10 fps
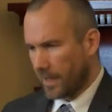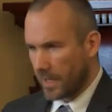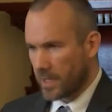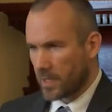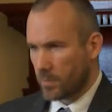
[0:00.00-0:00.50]

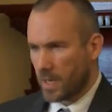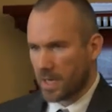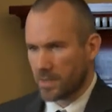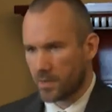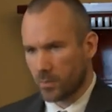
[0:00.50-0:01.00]
He
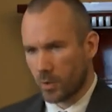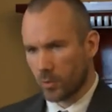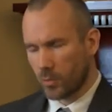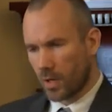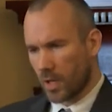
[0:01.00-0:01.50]
compares the
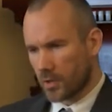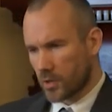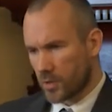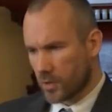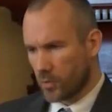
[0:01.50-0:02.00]
Blue
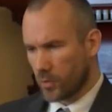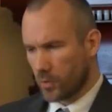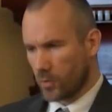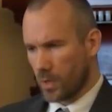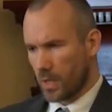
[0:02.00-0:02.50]
Lodge
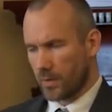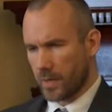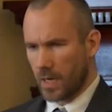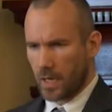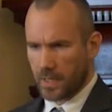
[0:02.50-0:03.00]
to
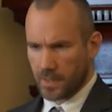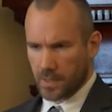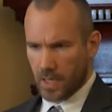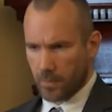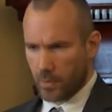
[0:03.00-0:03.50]
the
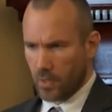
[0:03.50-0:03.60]
archetype,